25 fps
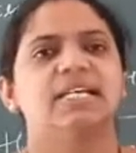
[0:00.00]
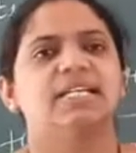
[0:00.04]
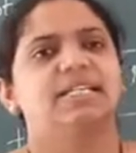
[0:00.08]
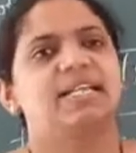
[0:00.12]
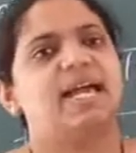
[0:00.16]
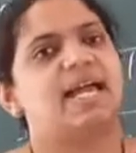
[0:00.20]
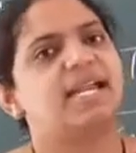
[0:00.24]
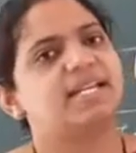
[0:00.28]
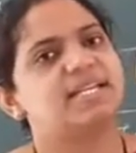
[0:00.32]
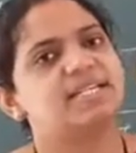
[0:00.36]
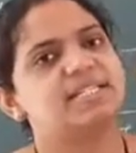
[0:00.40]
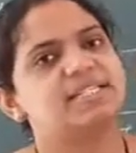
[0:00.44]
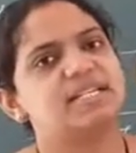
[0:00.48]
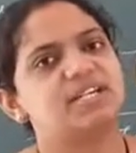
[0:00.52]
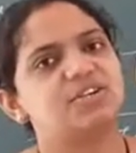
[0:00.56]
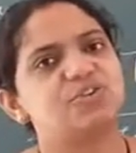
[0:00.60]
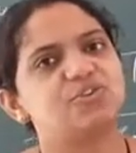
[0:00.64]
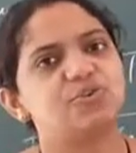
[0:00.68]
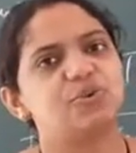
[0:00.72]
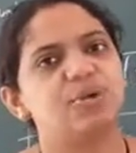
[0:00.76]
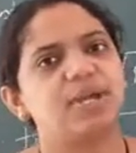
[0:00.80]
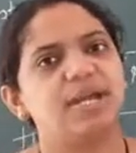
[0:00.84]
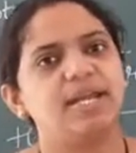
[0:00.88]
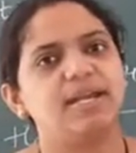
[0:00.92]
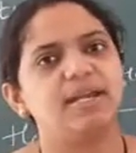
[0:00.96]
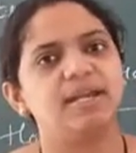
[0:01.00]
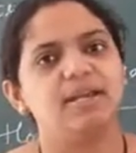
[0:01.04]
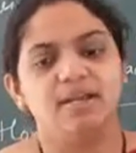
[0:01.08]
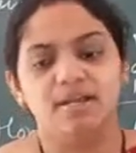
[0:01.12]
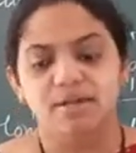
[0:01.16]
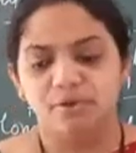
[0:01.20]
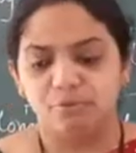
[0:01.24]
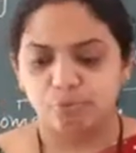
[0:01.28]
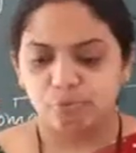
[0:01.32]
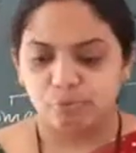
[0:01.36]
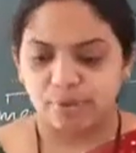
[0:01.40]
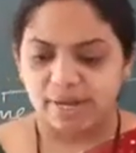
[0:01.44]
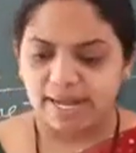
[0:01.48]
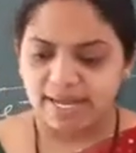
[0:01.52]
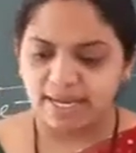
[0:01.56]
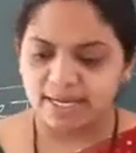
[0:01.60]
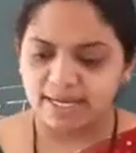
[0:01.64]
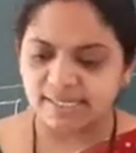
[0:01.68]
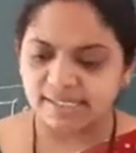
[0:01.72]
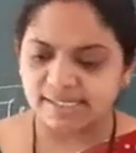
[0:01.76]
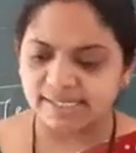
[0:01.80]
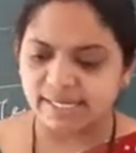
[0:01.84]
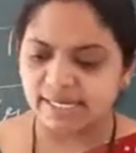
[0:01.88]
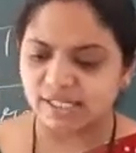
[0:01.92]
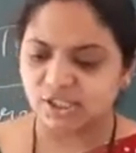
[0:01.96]
That is a trade. Trade
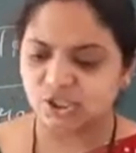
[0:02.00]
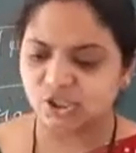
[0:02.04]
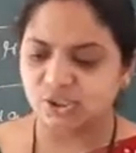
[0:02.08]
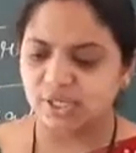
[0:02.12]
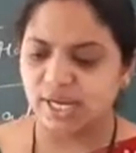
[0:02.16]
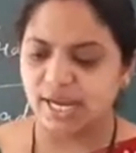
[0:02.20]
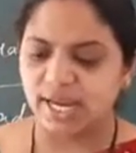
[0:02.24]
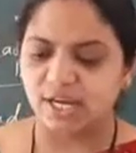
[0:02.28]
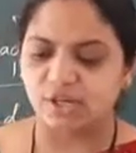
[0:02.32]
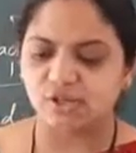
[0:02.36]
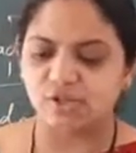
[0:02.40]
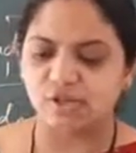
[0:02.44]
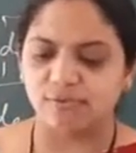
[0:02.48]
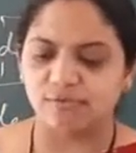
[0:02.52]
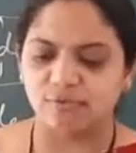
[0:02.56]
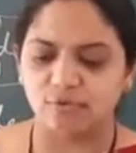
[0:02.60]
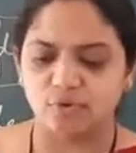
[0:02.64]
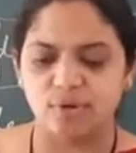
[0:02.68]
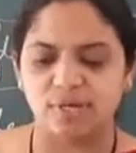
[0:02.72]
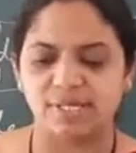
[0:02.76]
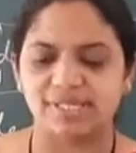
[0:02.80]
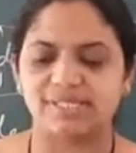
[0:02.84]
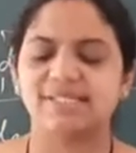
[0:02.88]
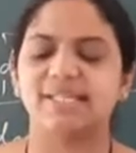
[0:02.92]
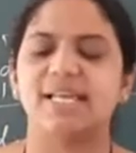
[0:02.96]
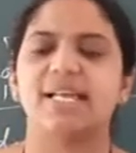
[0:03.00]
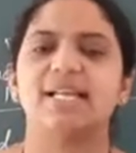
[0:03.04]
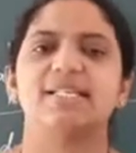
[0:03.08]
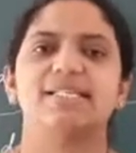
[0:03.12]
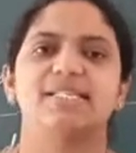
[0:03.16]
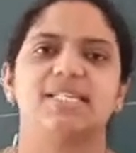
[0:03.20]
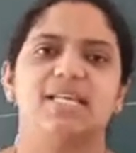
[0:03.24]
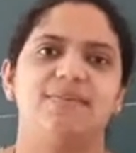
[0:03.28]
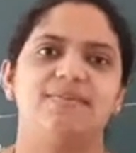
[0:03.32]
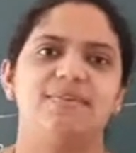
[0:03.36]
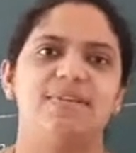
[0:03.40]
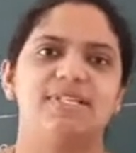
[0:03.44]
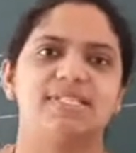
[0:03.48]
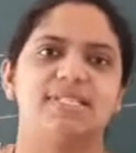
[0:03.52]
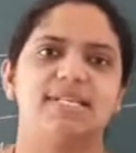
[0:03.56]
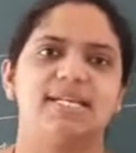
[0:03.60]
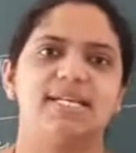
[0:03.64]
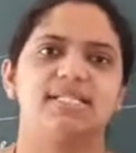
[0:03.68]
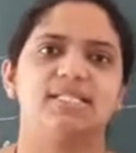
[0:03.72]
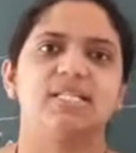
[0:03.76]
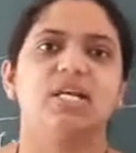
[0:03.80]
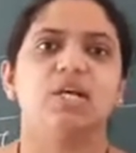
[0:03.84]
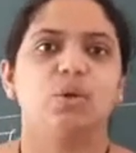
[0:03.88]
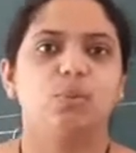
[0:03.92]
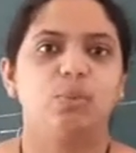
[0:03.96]
is exchange of goods and
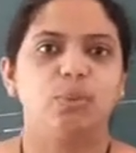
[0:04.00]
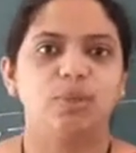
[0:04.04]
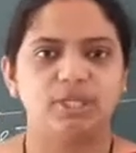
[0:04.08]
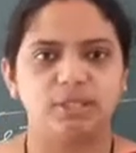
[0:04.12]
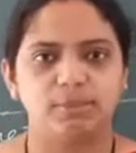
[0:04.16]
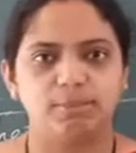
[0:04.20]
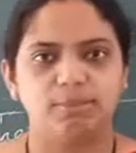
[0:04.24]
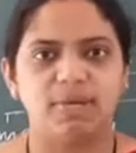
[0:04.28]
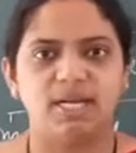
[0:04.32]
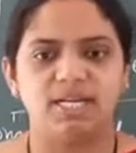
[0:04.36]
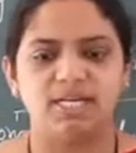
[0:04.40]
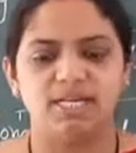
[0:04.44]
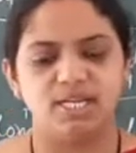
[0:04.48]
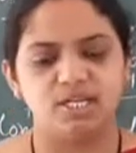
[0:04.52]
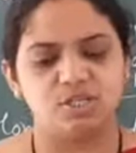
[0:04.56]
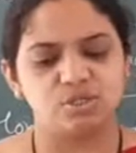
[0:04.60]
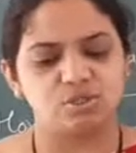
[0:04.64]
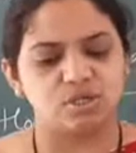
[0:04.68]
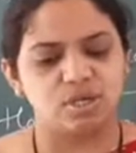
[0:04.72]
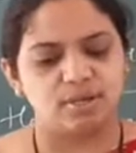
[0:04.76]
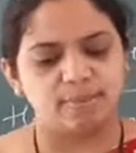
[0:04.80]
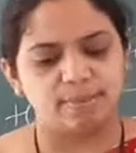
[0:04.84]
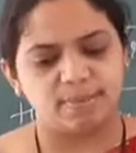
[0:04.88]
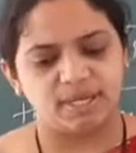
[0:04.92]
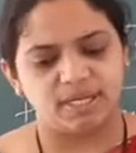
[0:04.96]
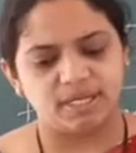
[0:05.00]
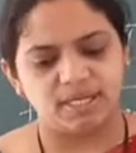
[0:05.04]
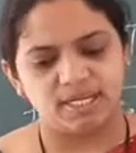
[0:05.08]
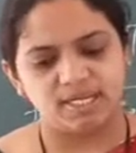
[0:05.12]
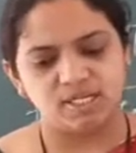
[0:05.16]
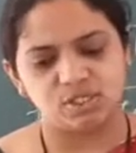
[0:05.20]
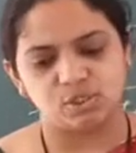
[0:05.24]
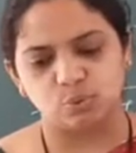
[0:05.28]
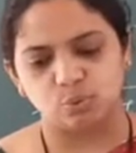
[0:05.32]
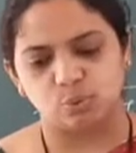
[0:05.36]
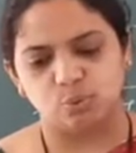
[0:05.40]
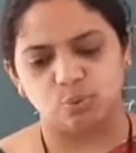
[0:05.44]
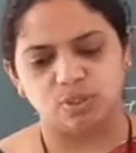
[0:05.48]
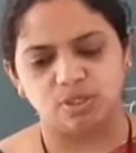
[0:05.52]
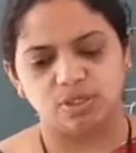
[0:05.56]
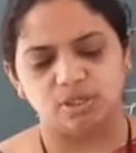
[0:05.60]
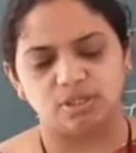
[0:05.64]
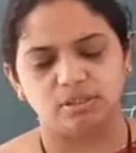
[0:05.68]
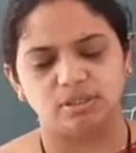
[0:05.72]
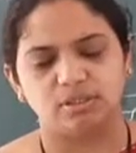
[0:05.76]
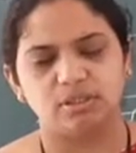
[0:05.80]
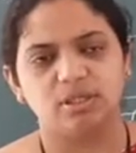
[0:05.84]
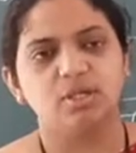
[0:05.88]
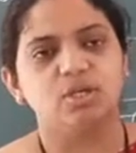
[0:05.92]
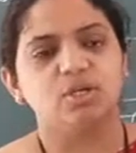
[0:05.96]
services with monies or money's
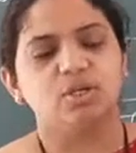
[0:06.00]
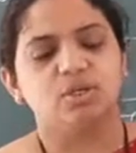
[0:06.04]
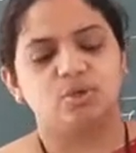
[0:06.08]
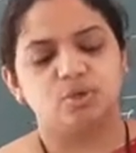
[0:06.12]
worth.